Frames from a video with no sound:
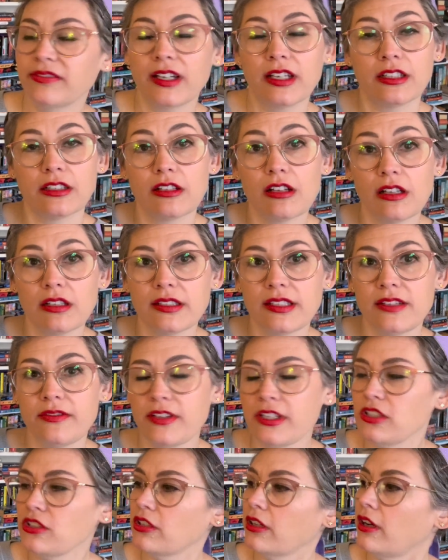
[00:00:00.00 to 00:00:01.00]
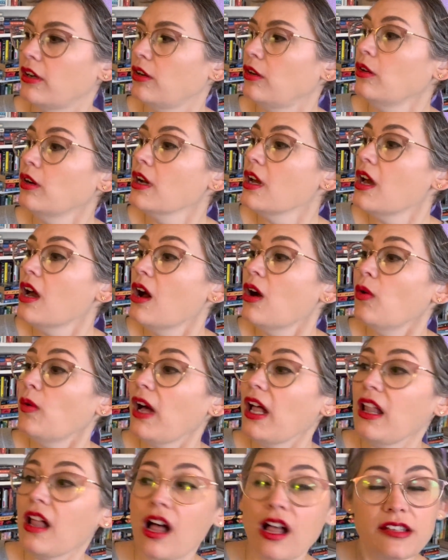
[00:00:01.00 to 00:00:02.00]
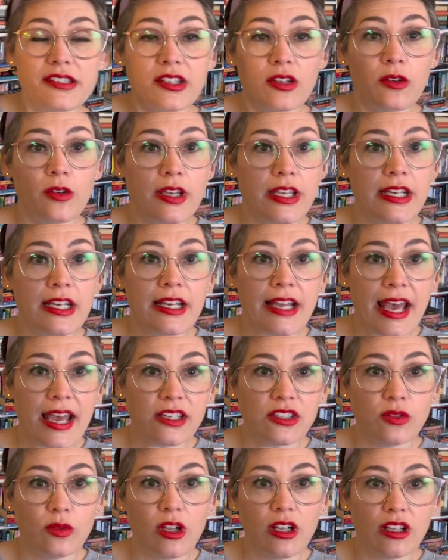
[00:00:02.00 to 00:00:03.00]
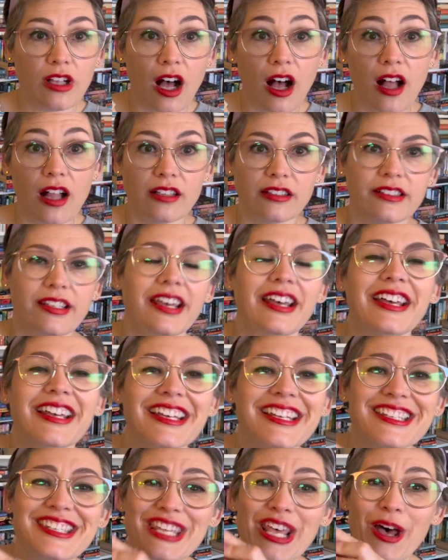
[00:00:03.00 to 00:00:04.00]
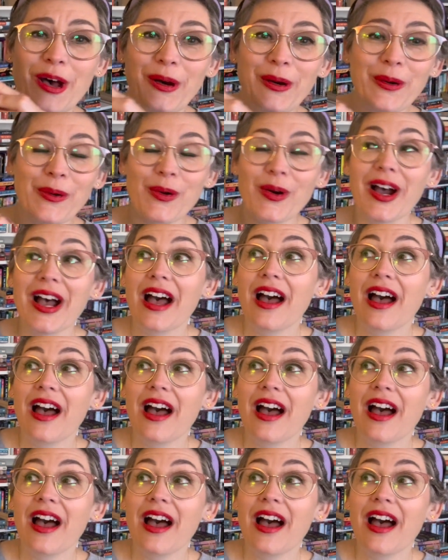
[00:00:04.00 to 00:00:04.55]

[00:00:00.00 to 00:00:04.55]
on a cult TV show, while also in an actual cult. So,